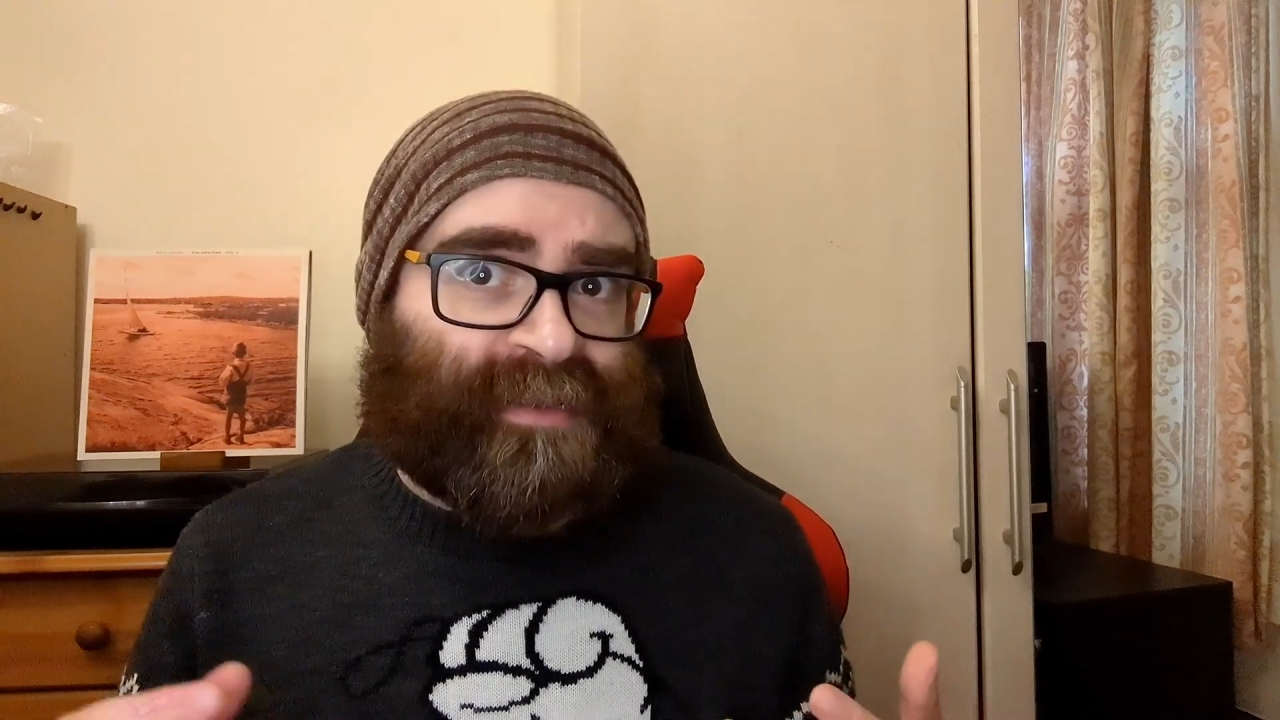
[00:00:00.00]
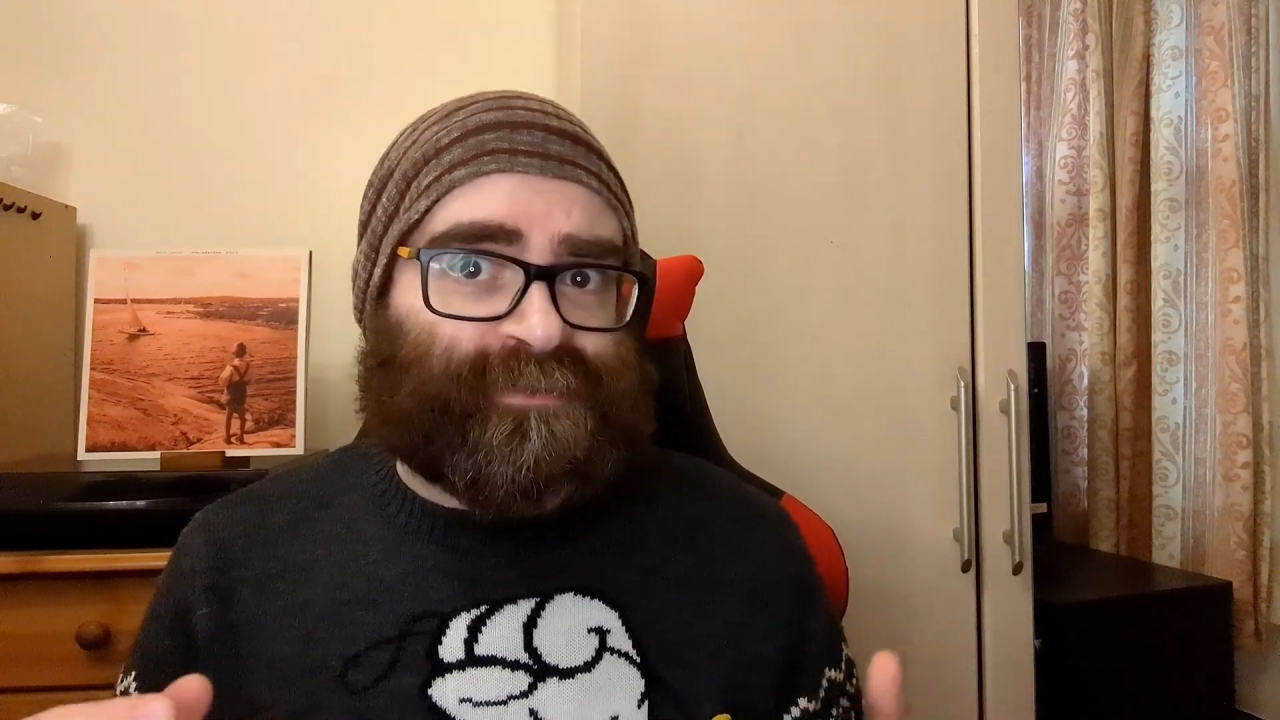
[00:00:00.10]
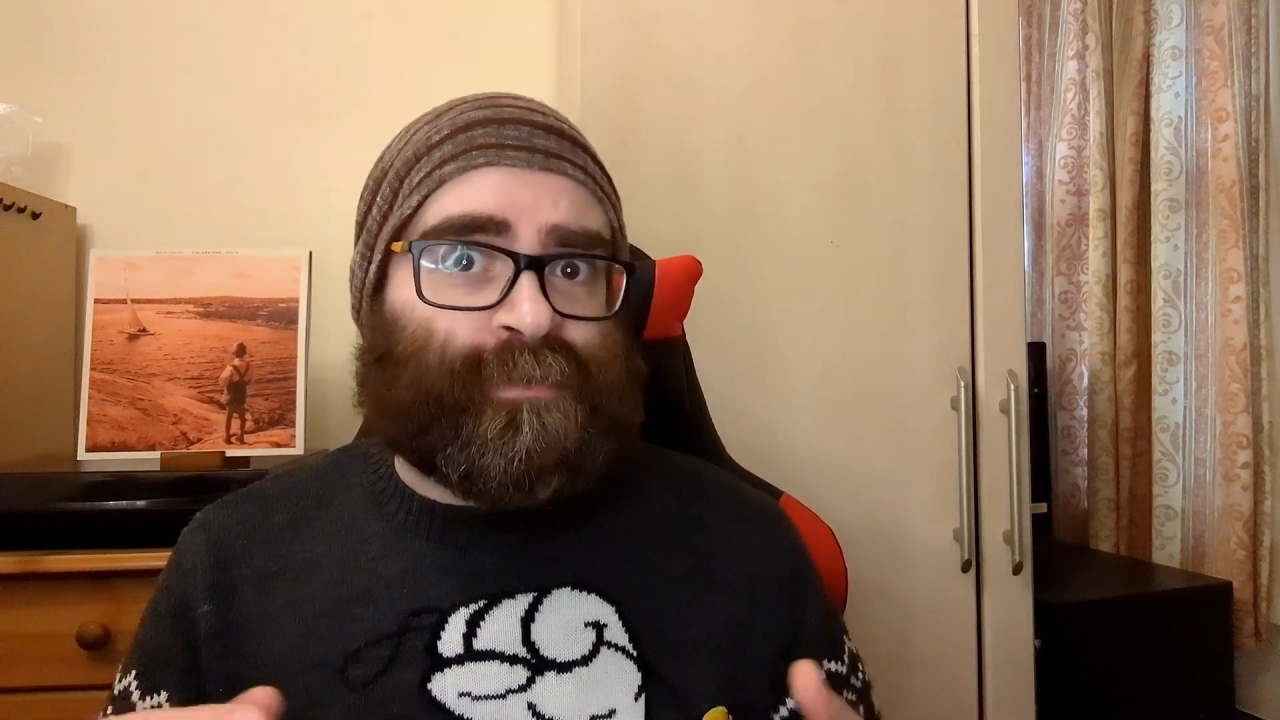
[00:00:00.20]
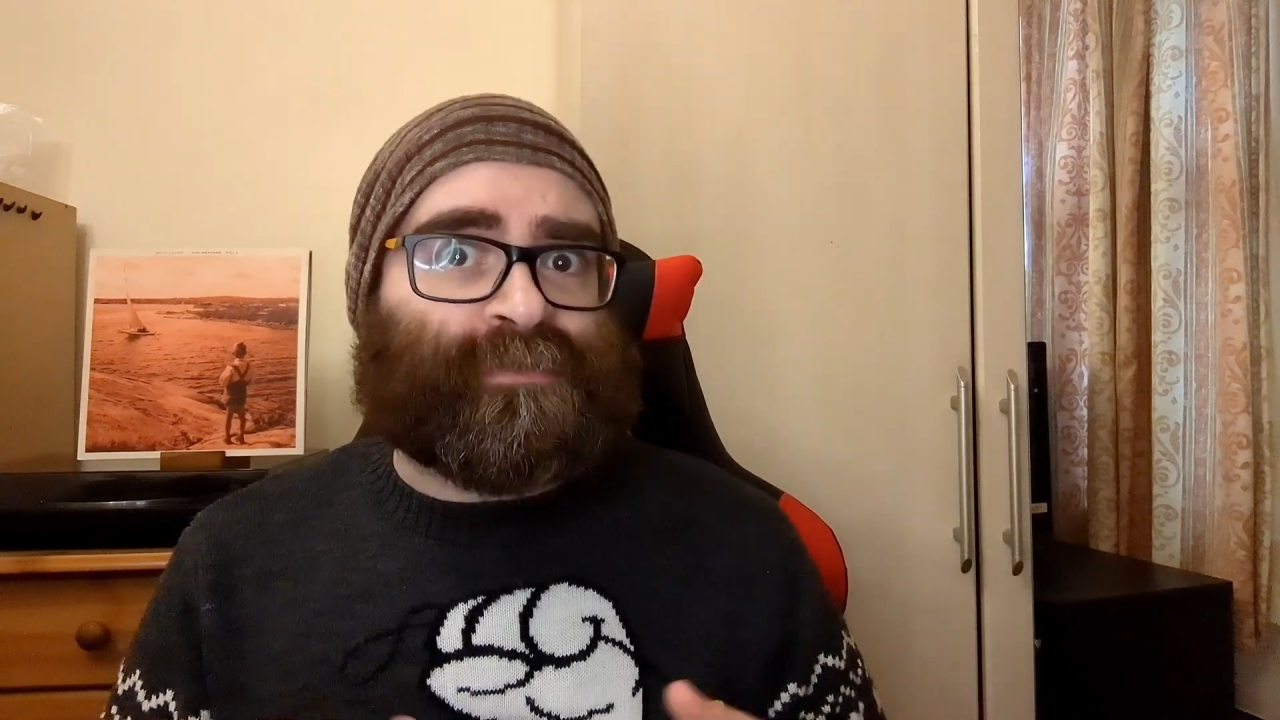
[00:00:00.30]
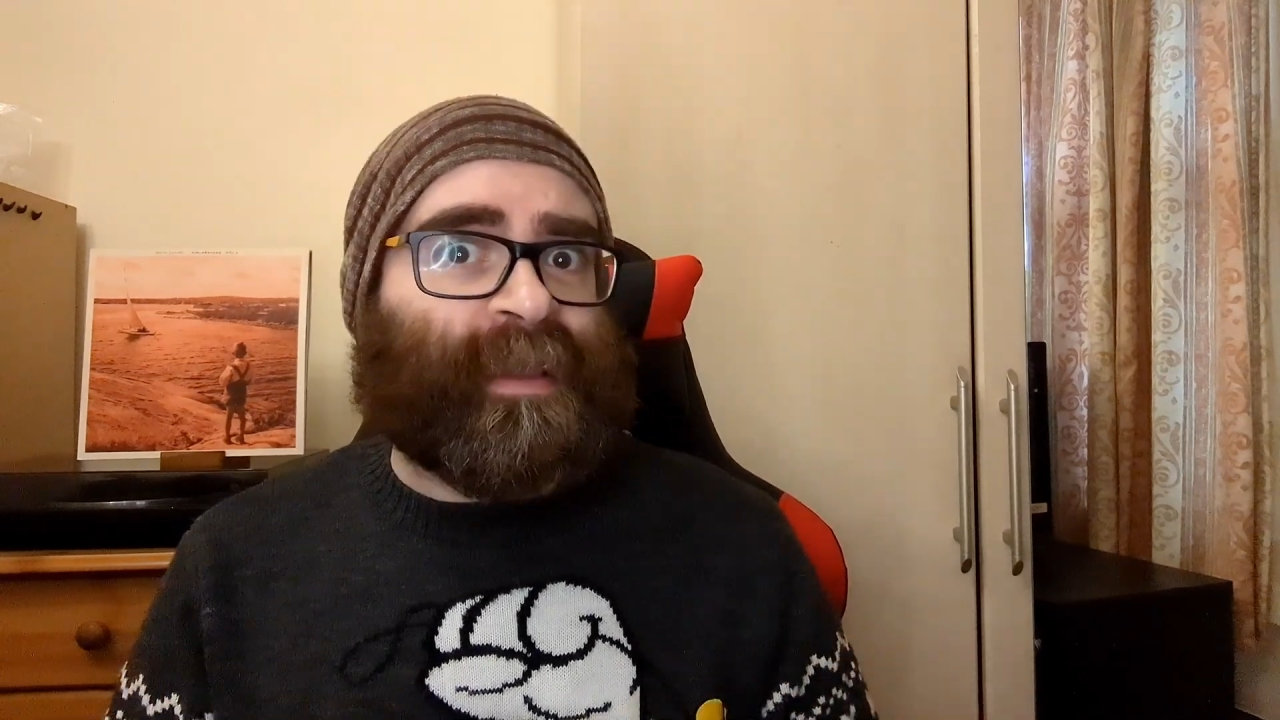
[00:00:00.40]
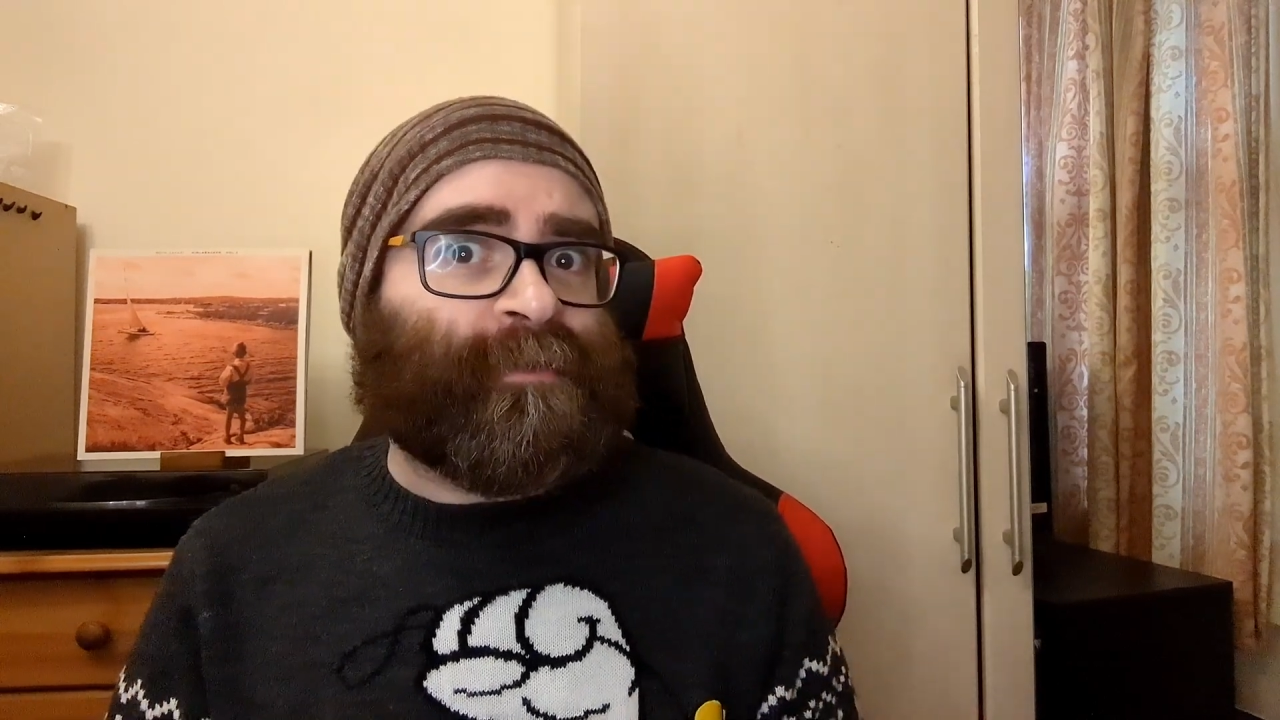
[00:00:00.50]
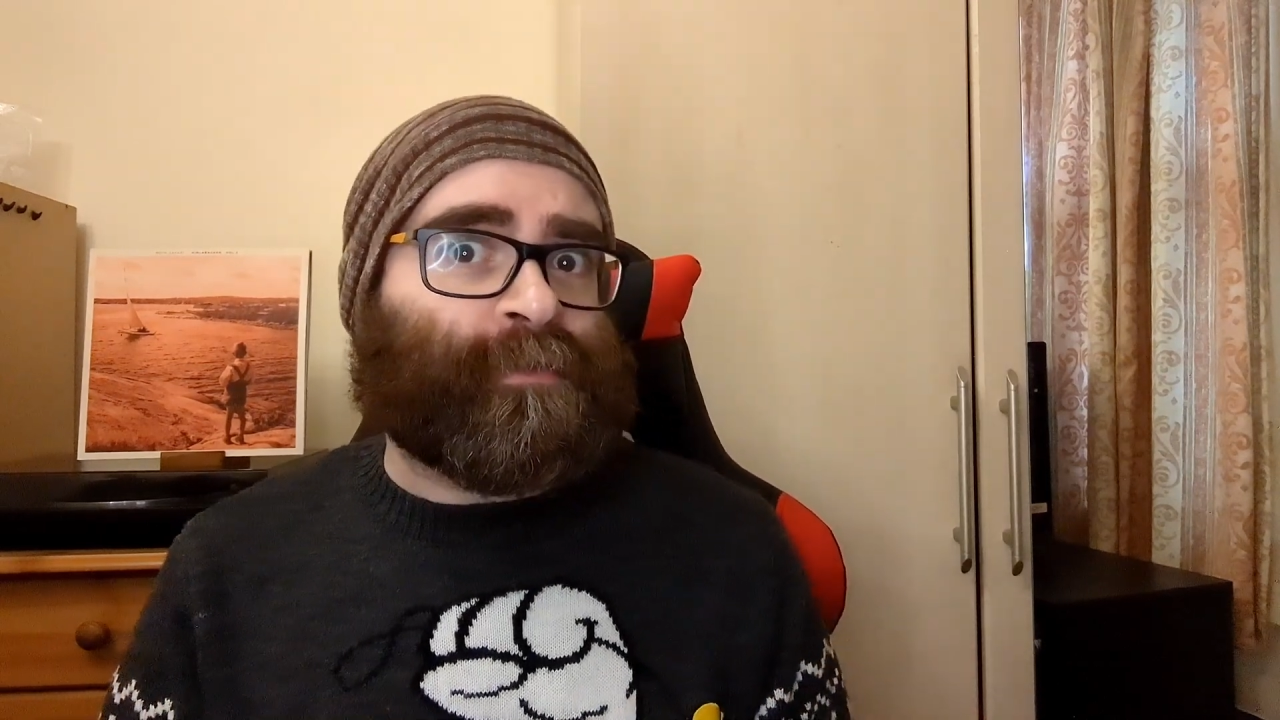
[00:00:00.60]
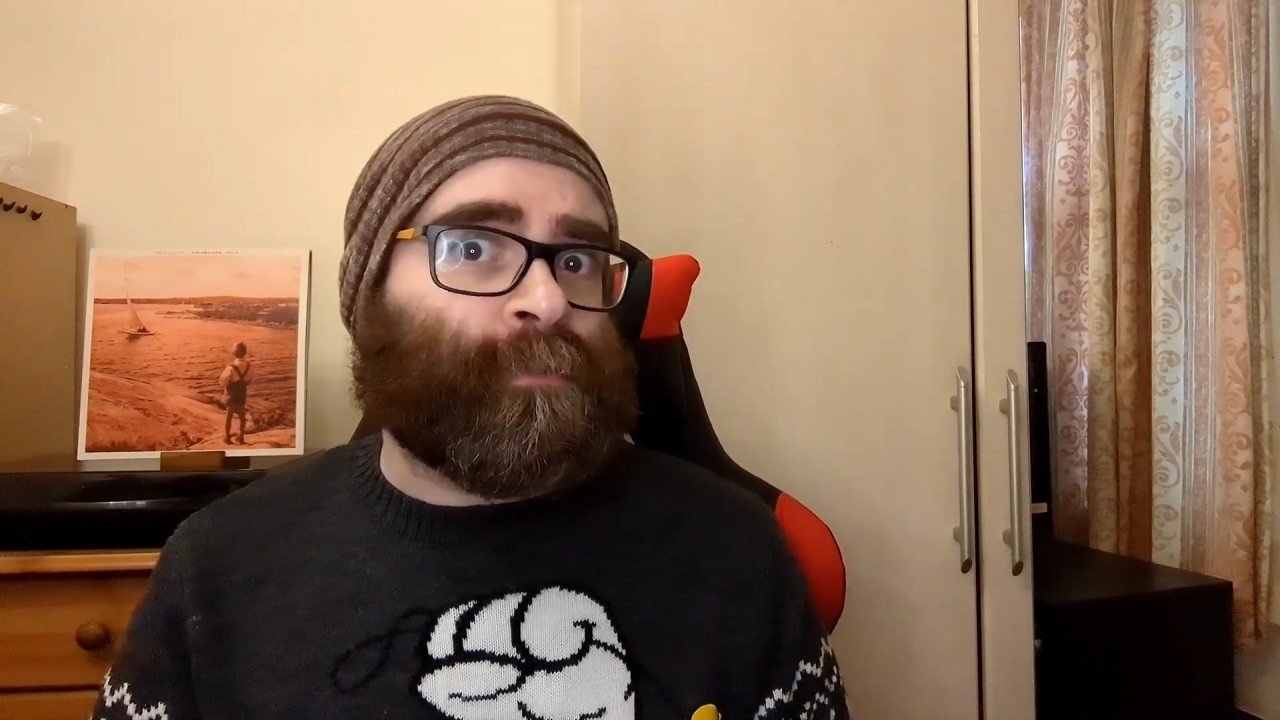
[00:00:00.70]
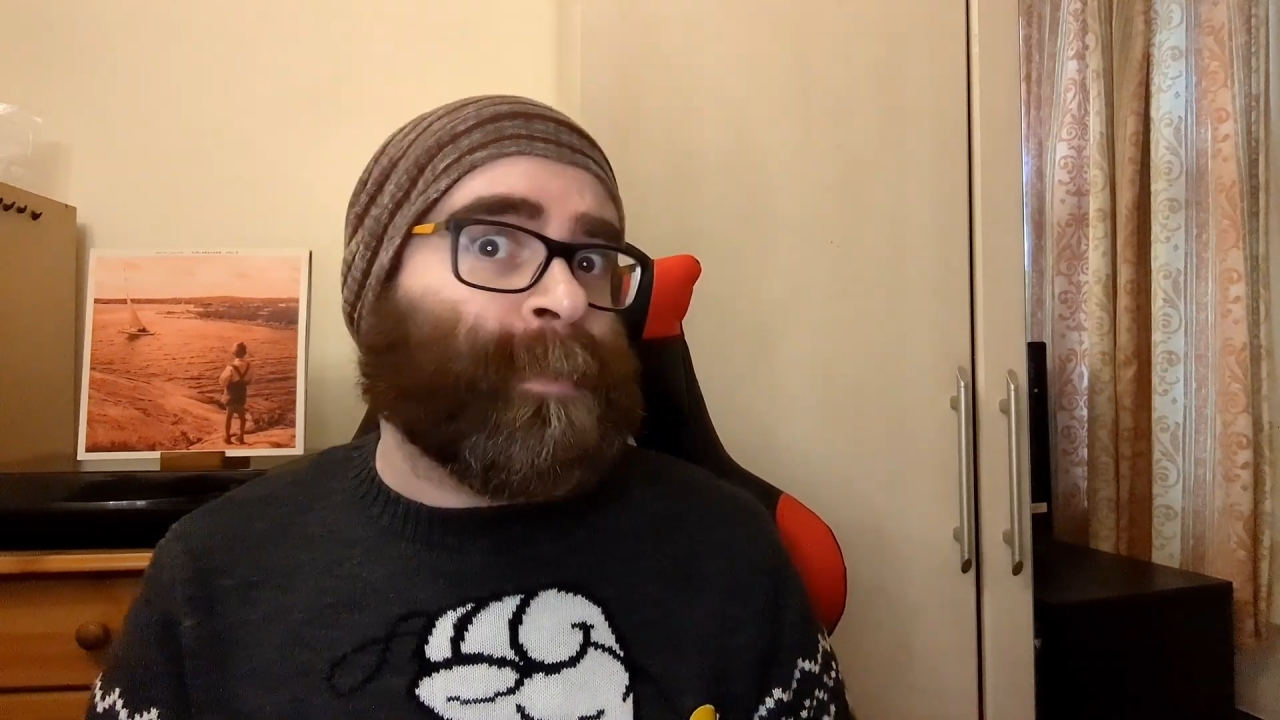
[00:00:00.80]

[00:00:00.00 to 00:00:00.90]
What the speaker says: esoteric or